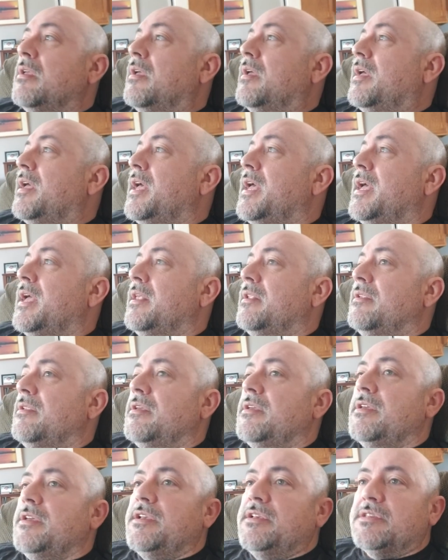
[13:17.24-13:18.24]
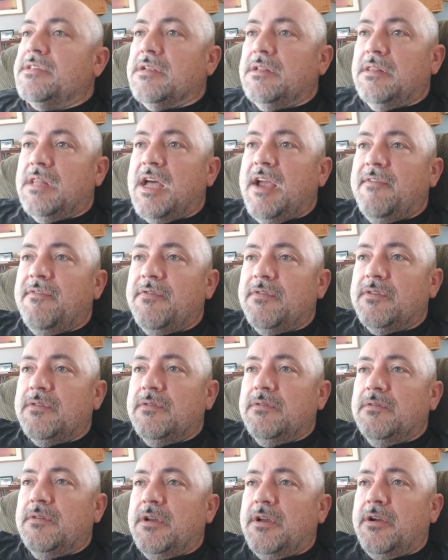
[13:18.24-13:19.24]
And his life,
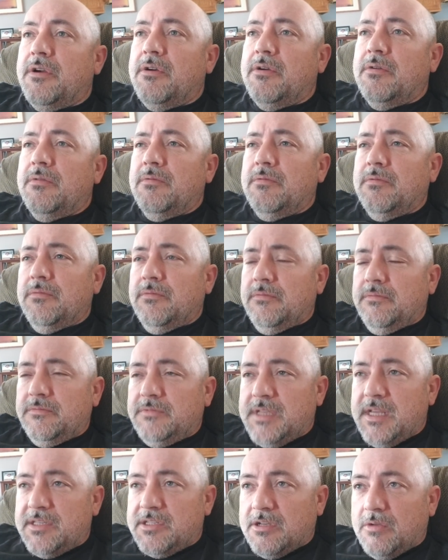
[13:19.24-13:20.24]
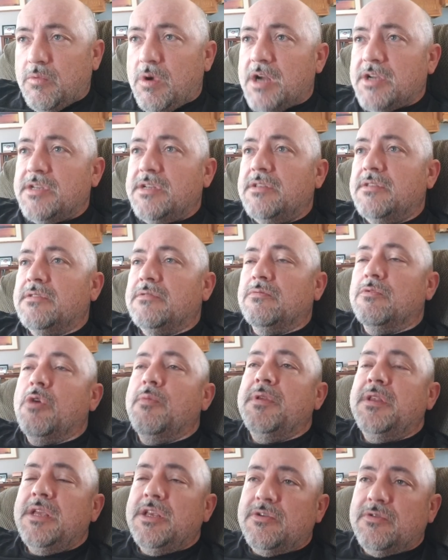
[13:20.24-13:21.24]
Denzel Washington's,
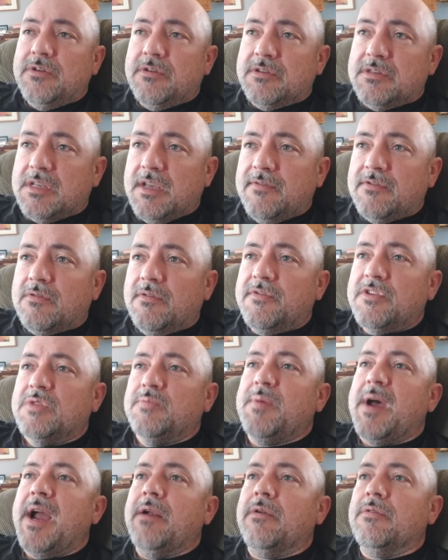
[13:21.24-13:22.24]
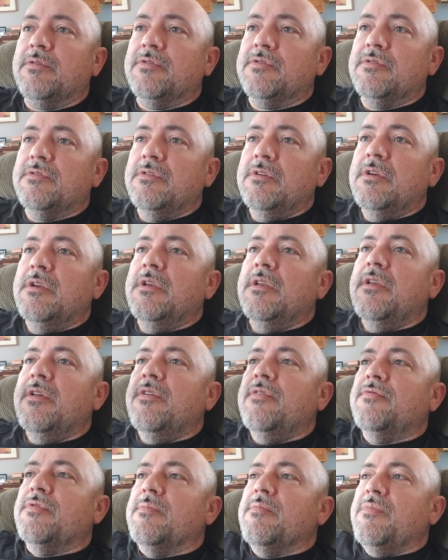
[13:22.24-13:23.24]
Roman Israel's life, sort of spirals
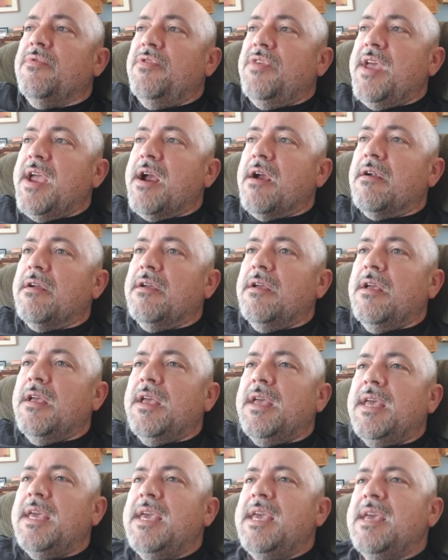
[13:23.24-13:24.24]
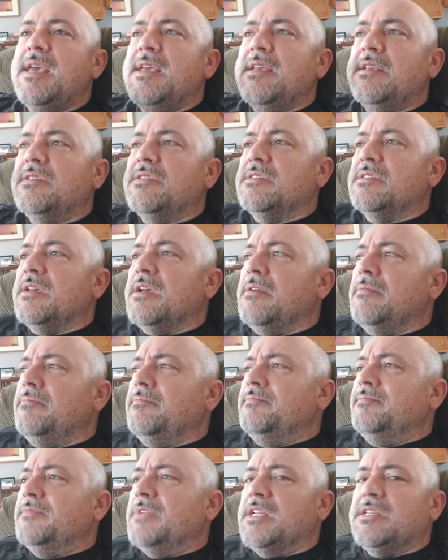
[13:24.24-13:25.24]
from there. He is,
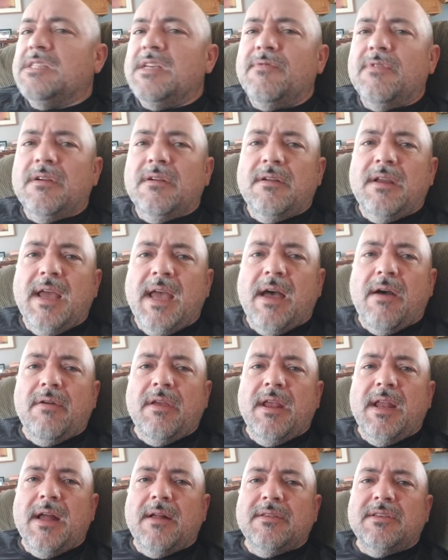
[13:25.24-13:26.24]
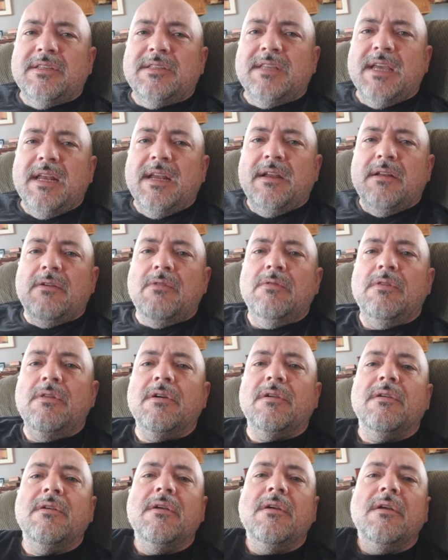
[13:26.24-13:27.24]
it's never out and out stated, oh,
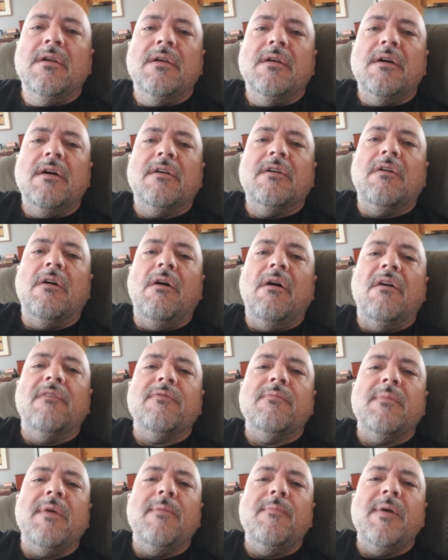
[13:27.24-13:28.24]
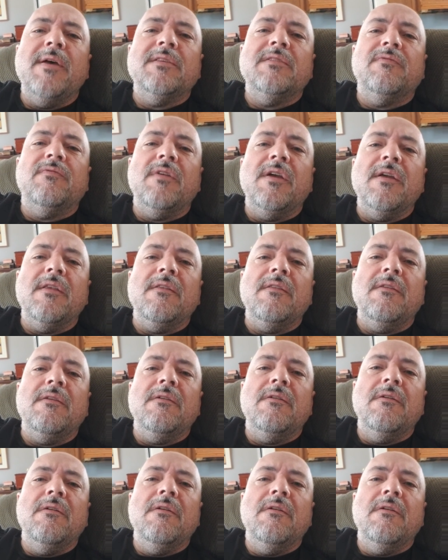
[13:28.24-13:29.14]
look, a call from my best friend,